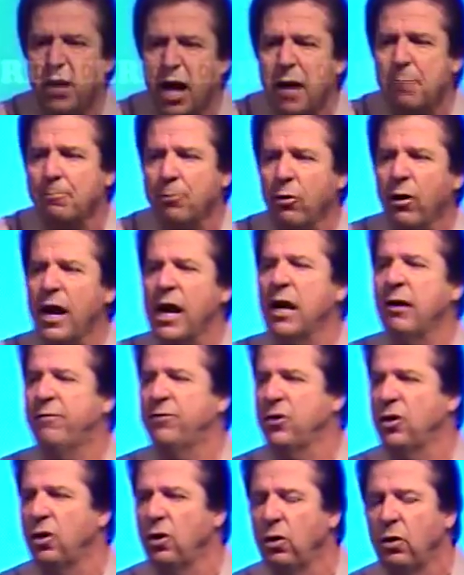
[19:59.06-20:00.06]
not praying
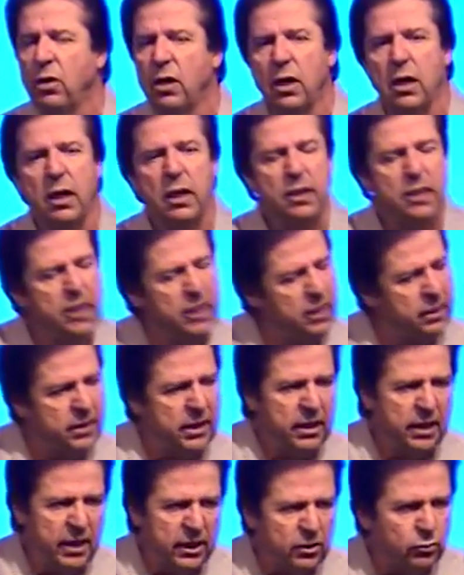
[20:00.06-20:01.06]
for you, then,
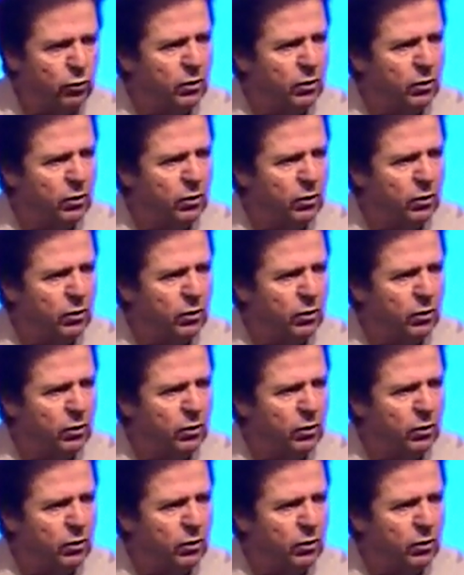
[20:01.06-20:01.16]
then it's